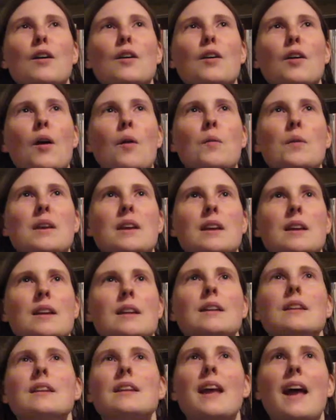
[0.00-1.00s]
going
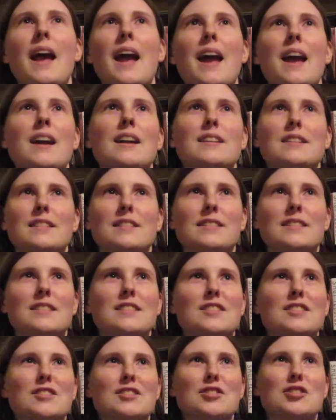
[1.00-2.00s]
in and
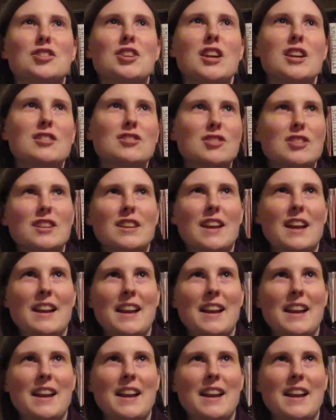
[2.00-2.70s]
changing